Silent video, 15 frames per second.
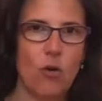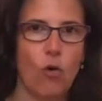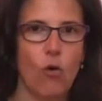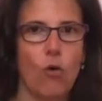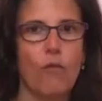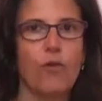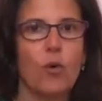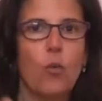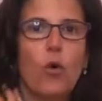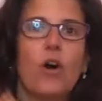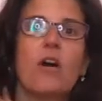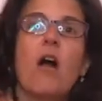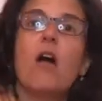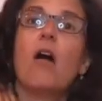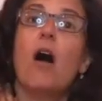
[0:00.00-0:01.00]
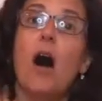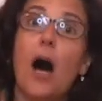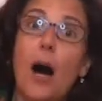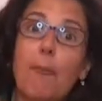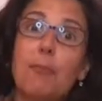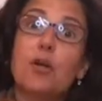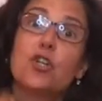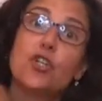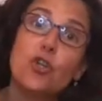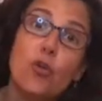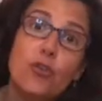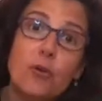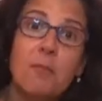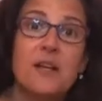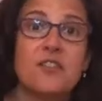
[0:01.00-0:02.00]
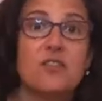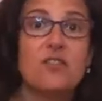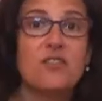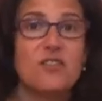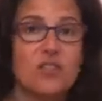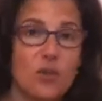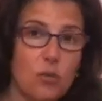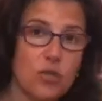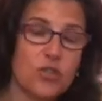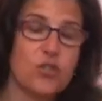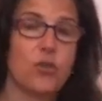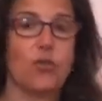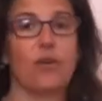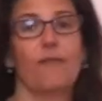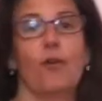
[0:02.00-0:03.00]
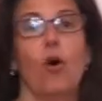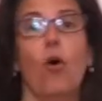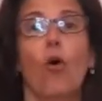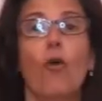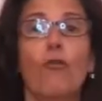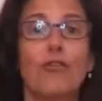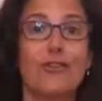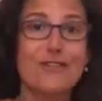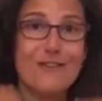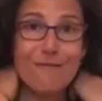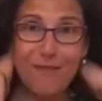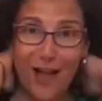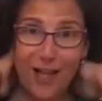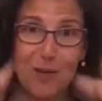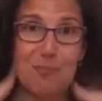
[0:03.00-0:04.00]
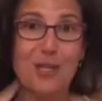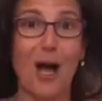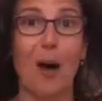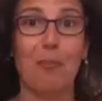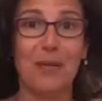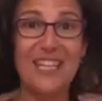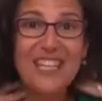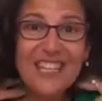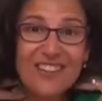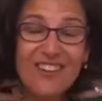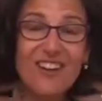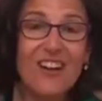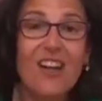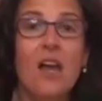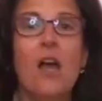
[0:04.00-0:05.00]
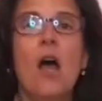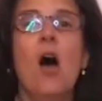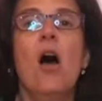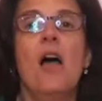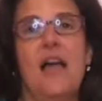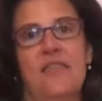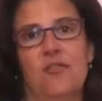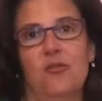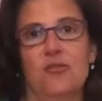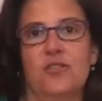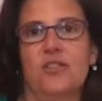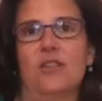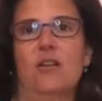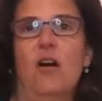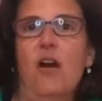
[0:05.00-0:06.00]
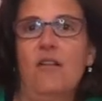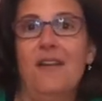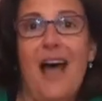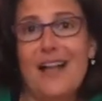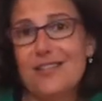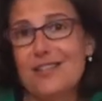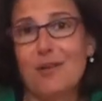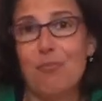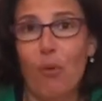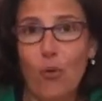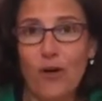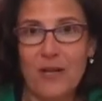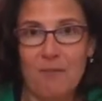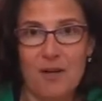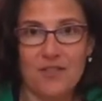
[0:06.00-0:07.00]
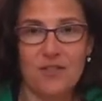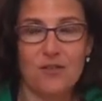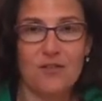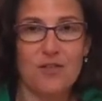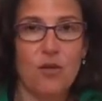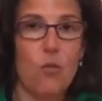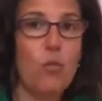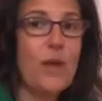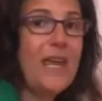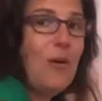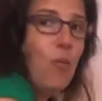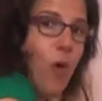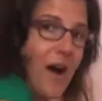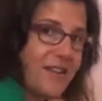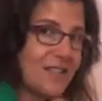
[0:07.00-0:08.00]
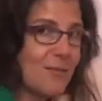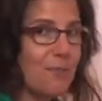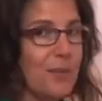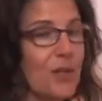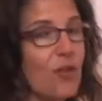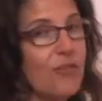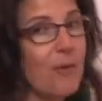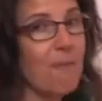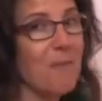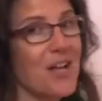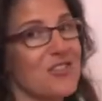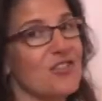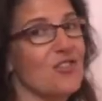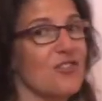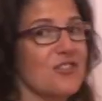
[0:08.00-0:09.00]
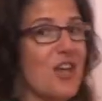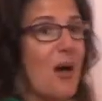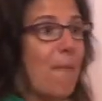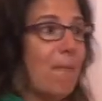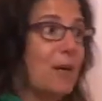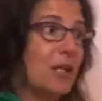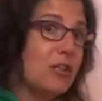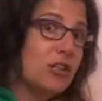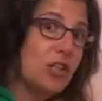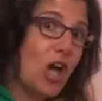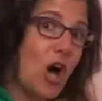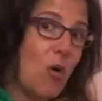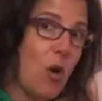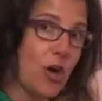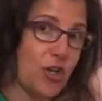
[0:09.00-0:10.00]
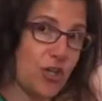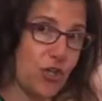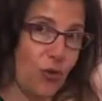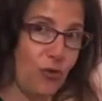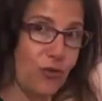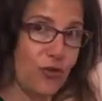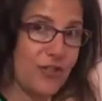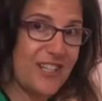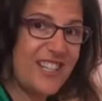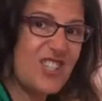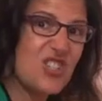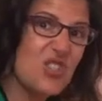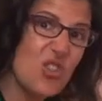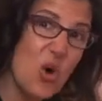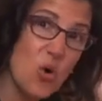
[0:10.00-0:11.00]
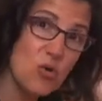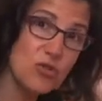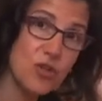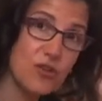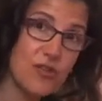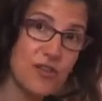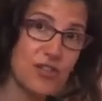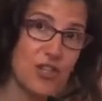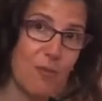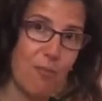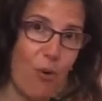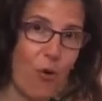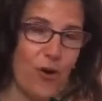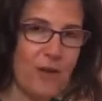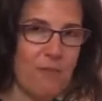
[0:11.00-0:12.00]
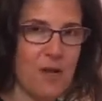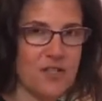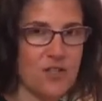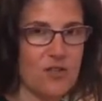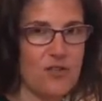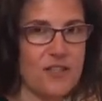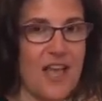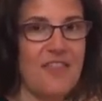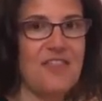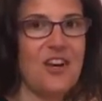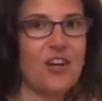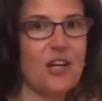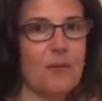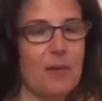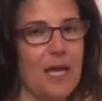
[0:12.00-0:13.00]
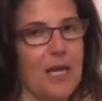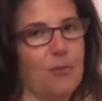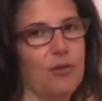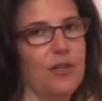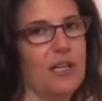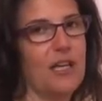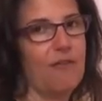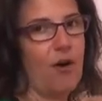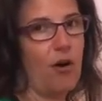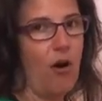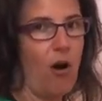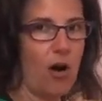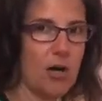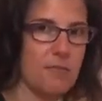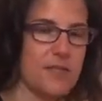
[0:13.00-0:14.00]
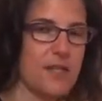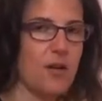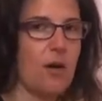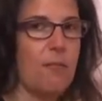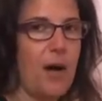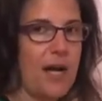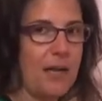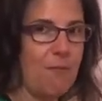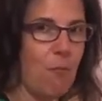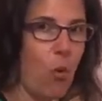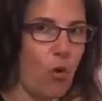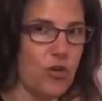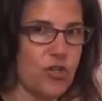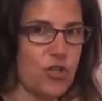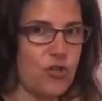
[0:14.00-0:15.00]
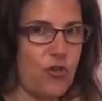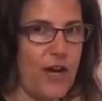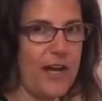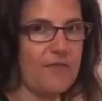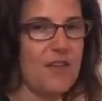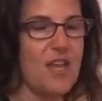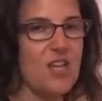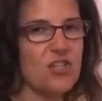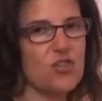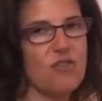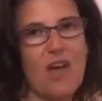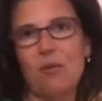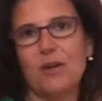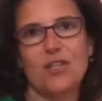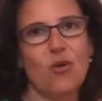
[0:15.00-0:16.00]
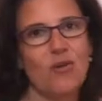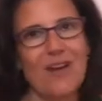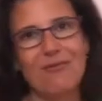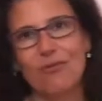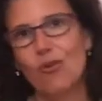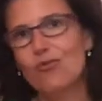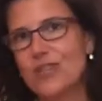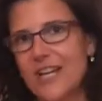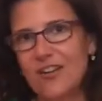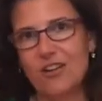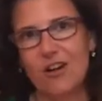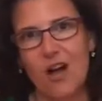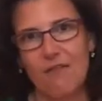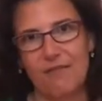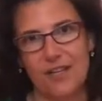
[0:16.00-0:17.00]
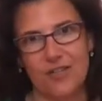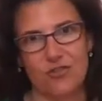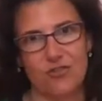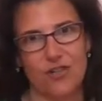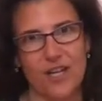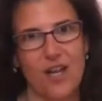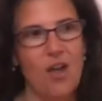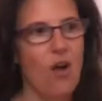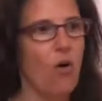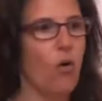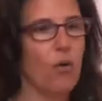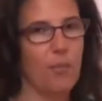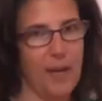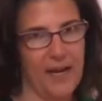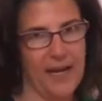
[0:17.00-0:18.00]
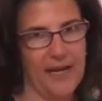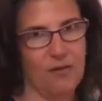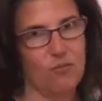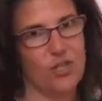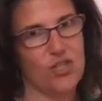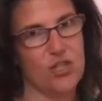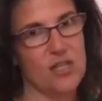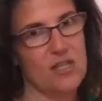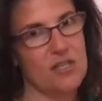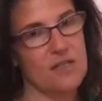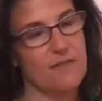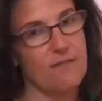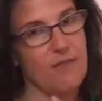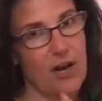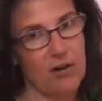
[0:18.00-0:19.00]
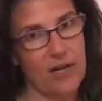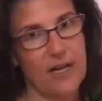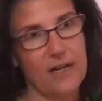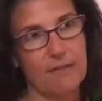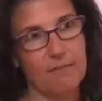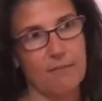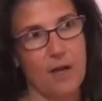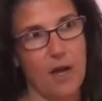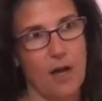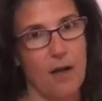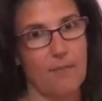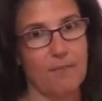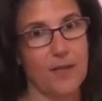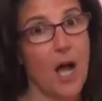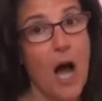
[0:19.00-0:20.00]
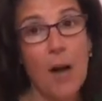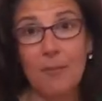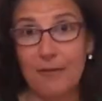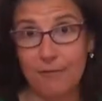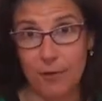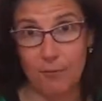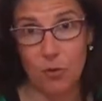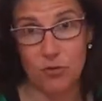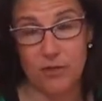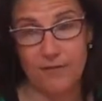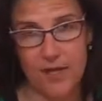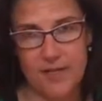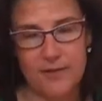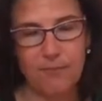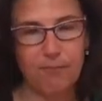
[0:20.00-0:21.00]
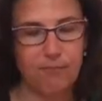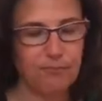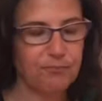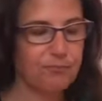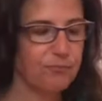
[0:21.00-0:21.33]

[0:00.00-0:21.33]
to overwork our upper shoulder muscles, so we're sort of overdeveloped up here, and those are not supporting muscles. We want to build the muscles below our shoulders because those are the supporting muscles, and they're going to be able to give our arms and our body more strength so that we don't have rotator cuff injury or pain, which is very common for most of us.